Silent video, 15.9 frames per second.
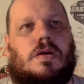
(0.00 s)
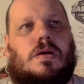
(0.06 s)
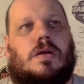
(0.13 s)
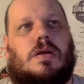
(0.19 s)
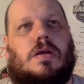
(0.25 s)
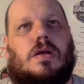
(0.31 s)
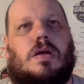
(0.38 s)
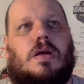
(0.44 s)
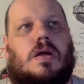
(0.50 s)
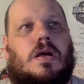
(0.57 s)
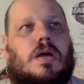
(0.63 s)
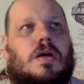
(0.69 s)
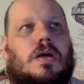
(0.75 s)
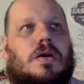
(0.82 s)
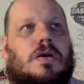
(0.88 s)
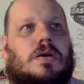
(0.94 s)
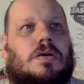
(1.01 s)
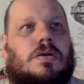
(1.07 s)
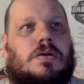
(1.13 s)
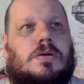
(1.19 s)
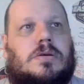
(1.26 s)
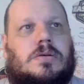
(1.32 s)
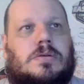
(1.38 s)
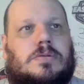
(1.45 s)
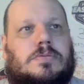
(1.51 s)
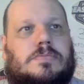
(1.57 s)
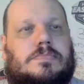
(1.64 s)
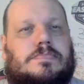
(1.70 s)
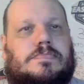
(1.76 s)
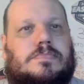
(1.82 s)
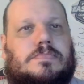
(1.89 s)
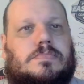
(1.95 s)
Panthers don't believe in
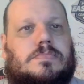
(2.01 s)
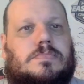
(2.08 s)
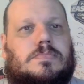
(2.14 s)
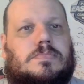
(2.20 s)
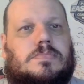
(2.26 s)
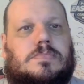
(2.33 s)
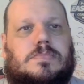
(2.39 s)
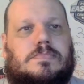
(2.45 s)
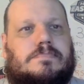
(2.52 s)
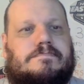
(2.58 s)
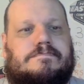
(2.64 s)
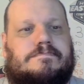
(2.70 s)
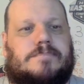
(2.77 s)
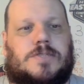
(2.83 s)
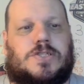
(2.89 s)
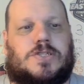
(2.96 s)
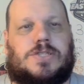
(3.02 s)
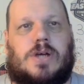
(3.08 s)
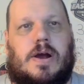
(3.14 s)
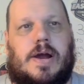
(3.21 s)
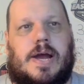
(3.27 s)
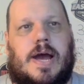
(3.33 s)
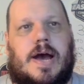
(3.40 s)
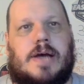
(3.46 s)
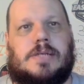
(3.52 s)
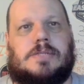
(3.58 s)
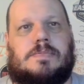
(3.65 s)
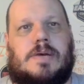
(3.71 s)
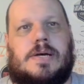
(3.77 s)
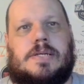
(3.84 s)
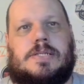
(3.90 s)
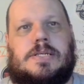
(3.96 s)
momentum because if it is sorry guys,
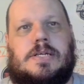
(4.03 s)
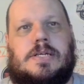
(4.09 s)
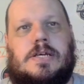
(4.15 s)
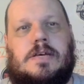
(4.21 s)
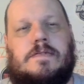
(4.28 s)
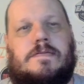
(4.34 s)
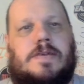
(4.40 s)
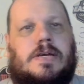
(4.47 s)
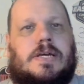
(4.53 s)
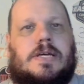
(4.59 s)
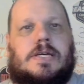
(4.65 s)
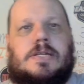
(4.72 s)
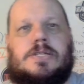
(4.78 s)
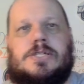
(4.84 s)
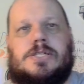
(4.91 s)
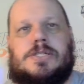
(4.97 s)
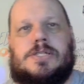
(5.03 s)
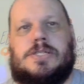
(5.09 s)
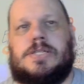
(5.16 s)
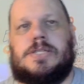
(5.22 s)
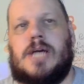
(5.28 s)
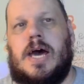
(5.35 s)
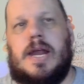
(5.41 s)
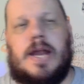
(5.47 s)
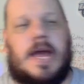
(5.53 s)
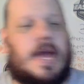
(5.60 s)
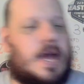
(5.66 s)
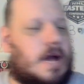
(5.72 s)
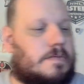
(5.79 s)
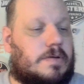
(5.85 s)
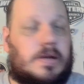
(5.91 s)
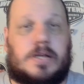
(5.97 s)
my Stanley TV just decided, hey,
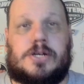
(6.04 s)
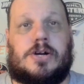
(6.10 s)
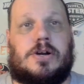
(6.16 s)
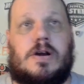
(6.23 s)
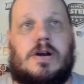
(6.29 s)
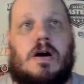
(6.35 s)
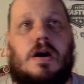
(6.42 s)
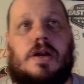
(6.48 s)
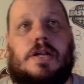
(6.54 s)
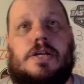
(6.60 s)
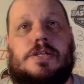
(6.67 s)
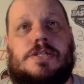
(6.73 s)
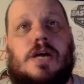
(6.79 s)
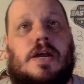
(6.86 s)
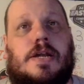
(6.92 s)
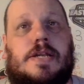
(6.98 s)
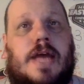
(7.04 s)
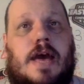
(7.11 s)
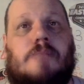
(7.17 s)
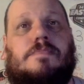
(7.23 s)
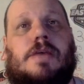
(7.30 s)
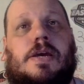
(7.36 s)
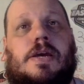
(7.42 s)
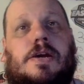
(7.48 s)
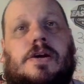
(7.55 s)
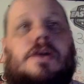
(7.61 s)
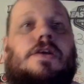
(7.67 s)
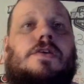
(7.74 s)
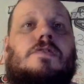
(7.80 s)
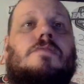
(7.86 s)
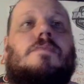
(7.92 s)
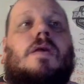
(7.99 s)
I'm going to turn on, and there's not a damn thing you're going to
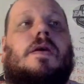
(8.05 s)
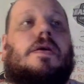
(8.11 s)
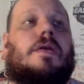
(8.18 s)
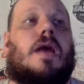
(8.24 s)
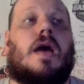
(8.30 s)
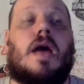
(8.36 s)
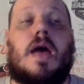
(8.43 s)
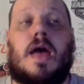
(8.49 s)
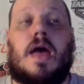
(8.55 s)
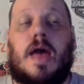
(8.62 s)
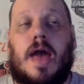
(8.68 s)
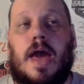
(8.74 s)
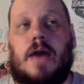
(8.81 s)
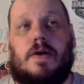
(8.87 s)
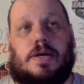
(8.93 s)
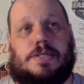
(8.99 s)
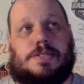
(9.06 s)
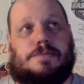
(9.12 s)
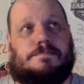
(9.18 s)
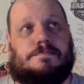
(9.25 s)
do about it. Anyways,